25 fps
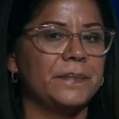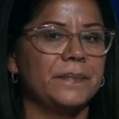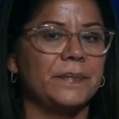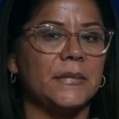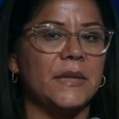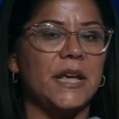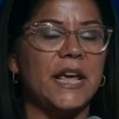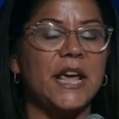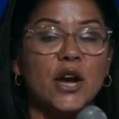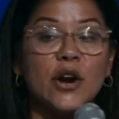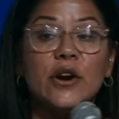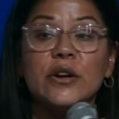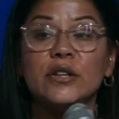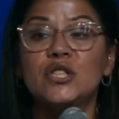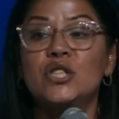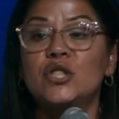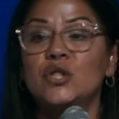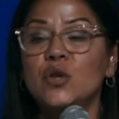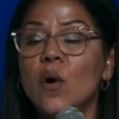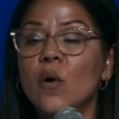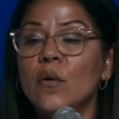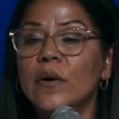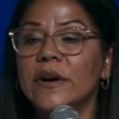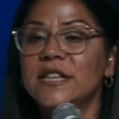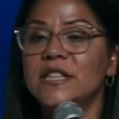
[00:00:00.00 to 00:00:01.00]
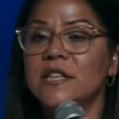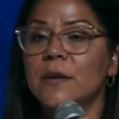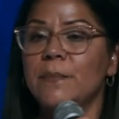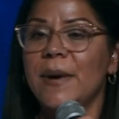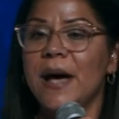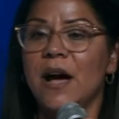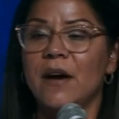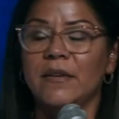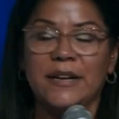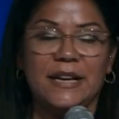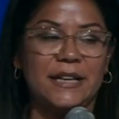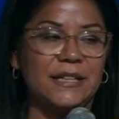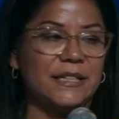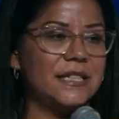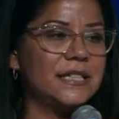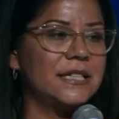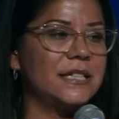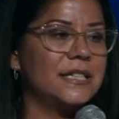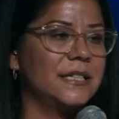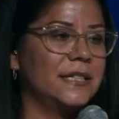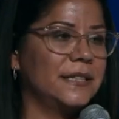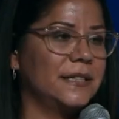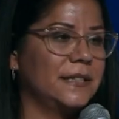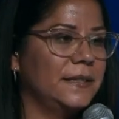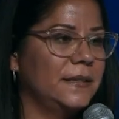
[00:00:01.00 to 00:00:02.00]
He heard stories about
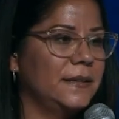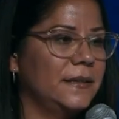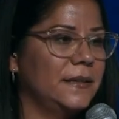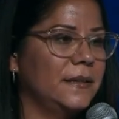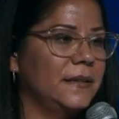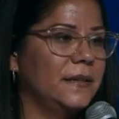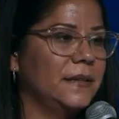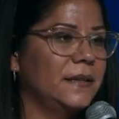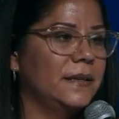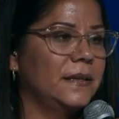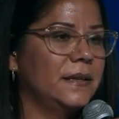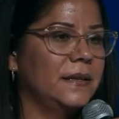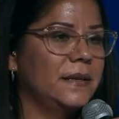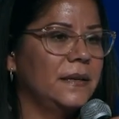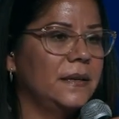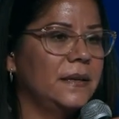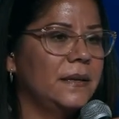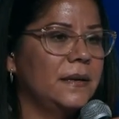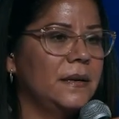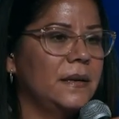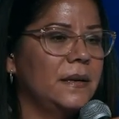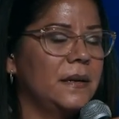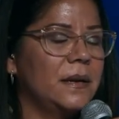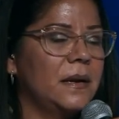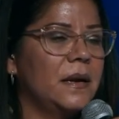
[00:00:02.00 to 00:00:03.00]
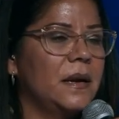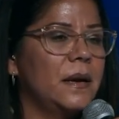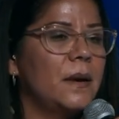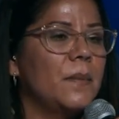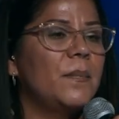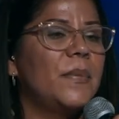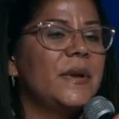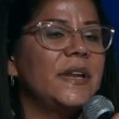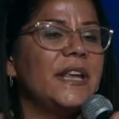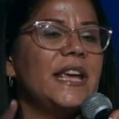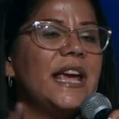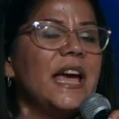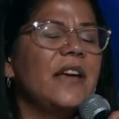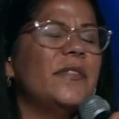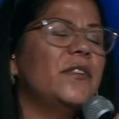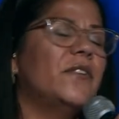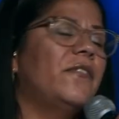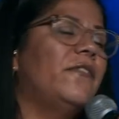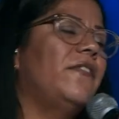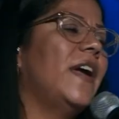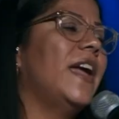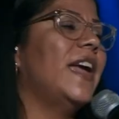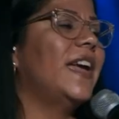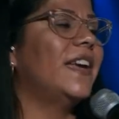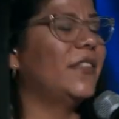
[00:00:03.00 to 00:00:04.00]
it. But he had the
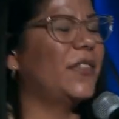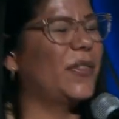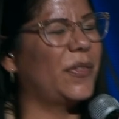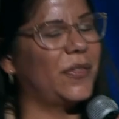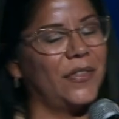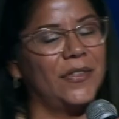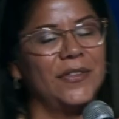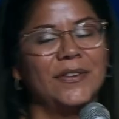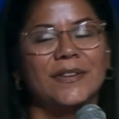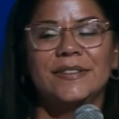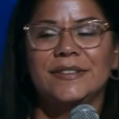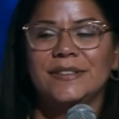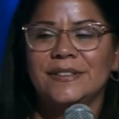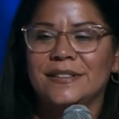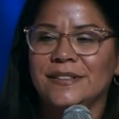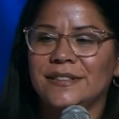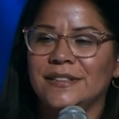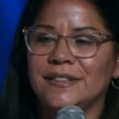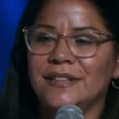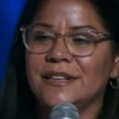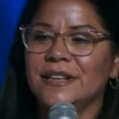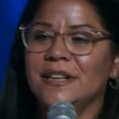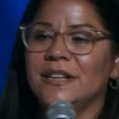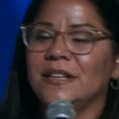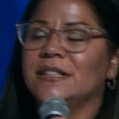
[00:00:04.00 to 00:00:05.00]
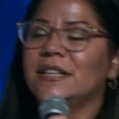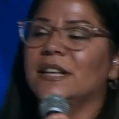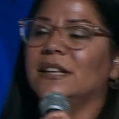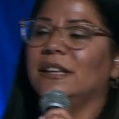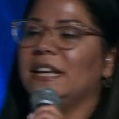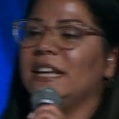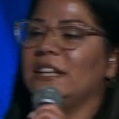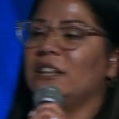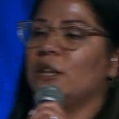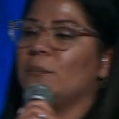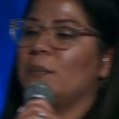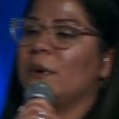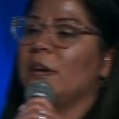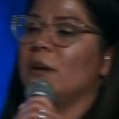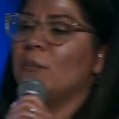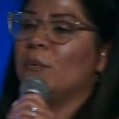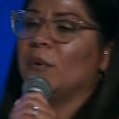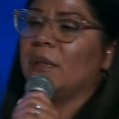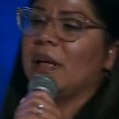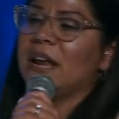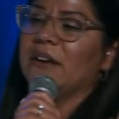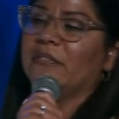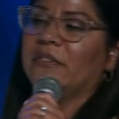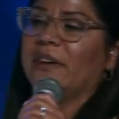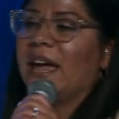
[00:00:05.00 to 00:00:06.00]
faith to lead the people
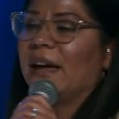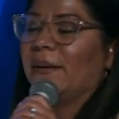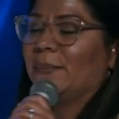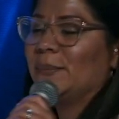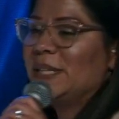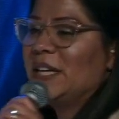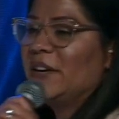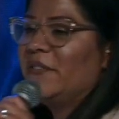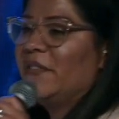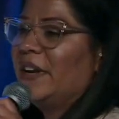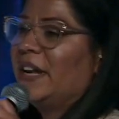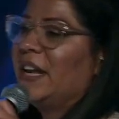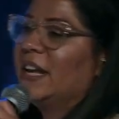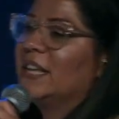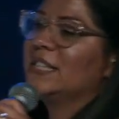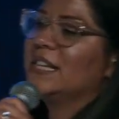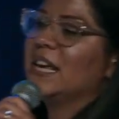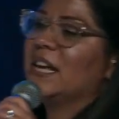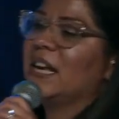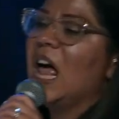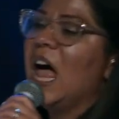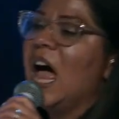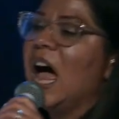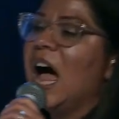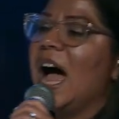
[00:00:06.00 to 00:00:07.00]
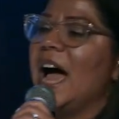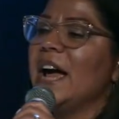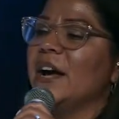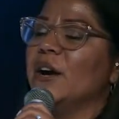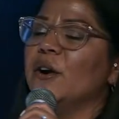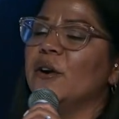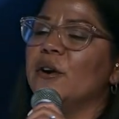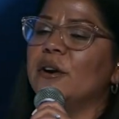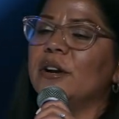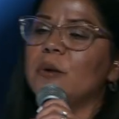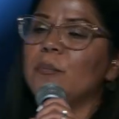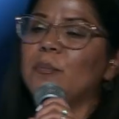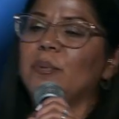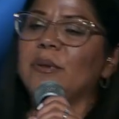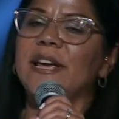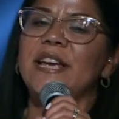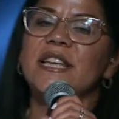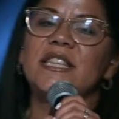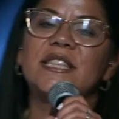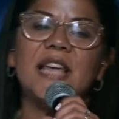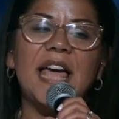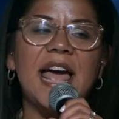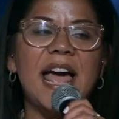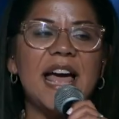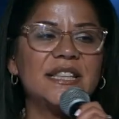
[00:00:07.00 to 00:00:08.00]
out of captivity and said, I heard a place
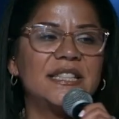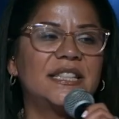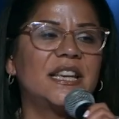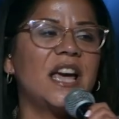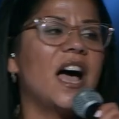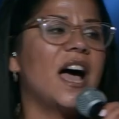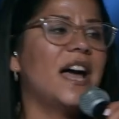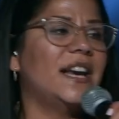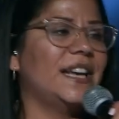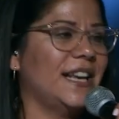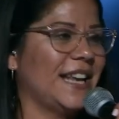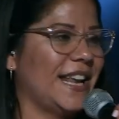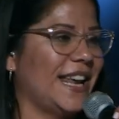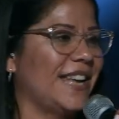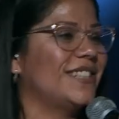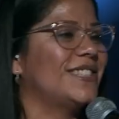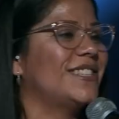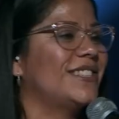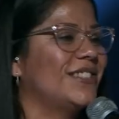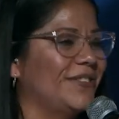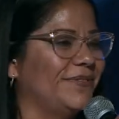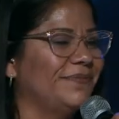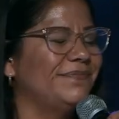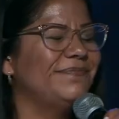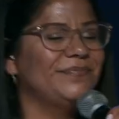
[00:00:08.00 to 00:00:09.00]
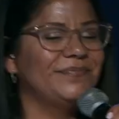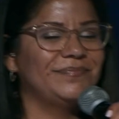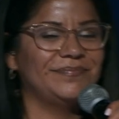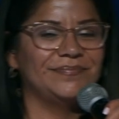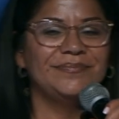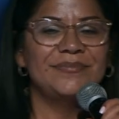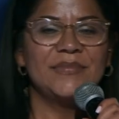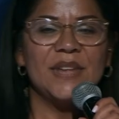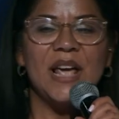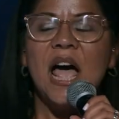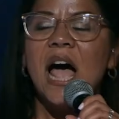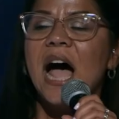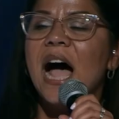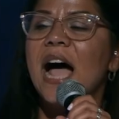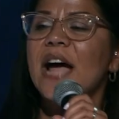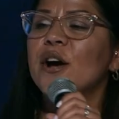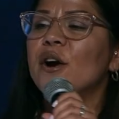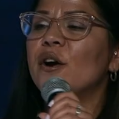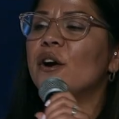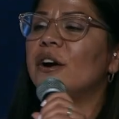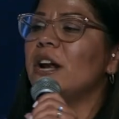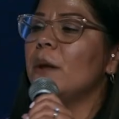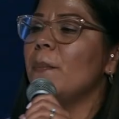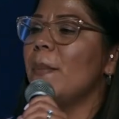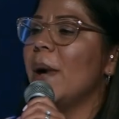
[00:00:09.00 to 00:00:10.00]
that has God in it. I
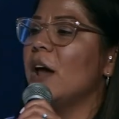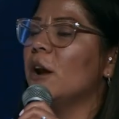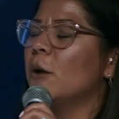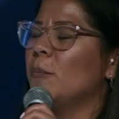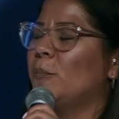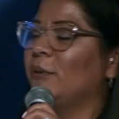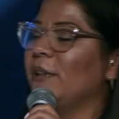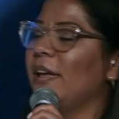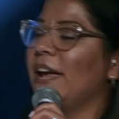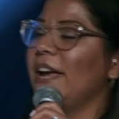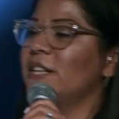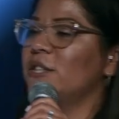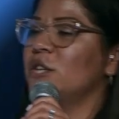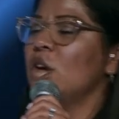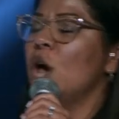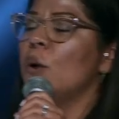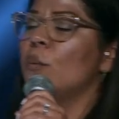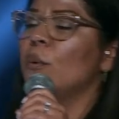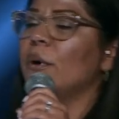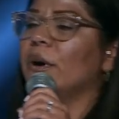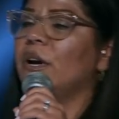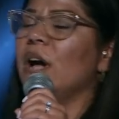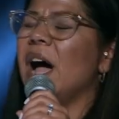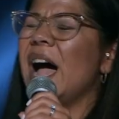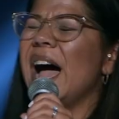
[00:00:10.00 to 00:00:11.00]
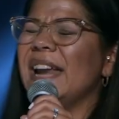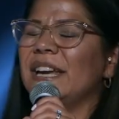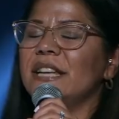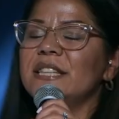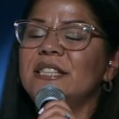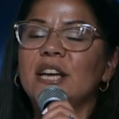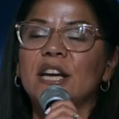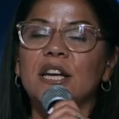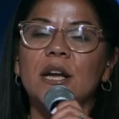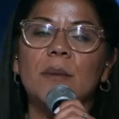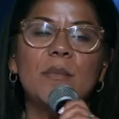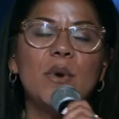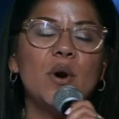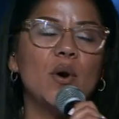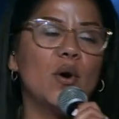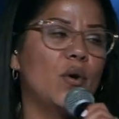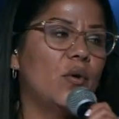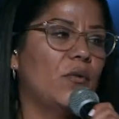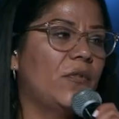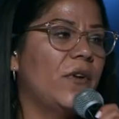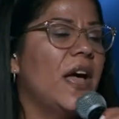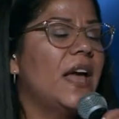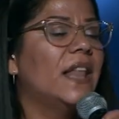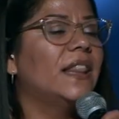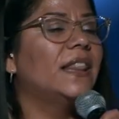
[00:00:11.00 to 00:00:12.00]
heard about a place where God is going to
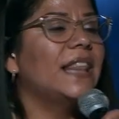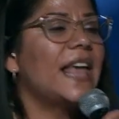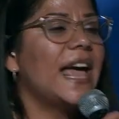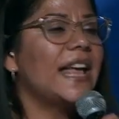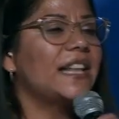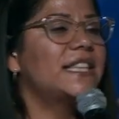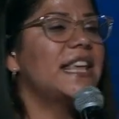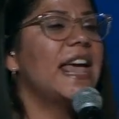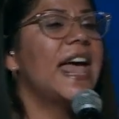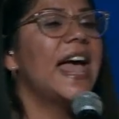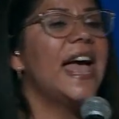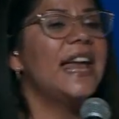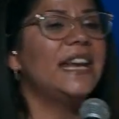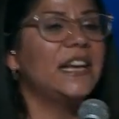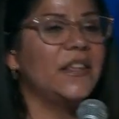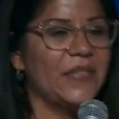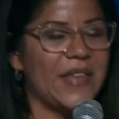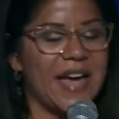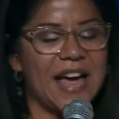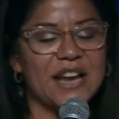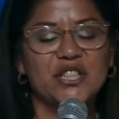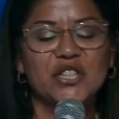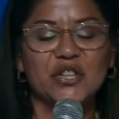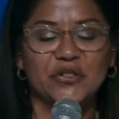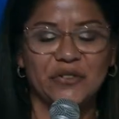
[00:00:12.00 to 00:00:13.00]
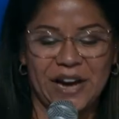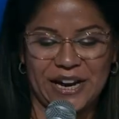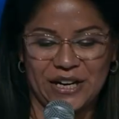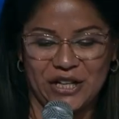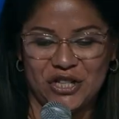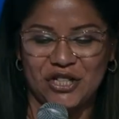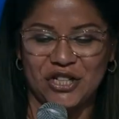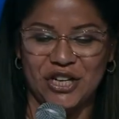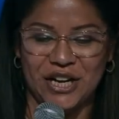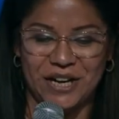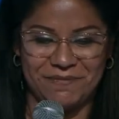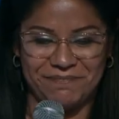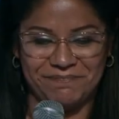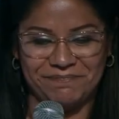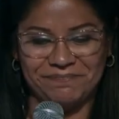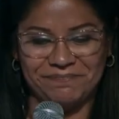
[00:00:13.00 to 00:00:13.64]
move. Let's head in that direction.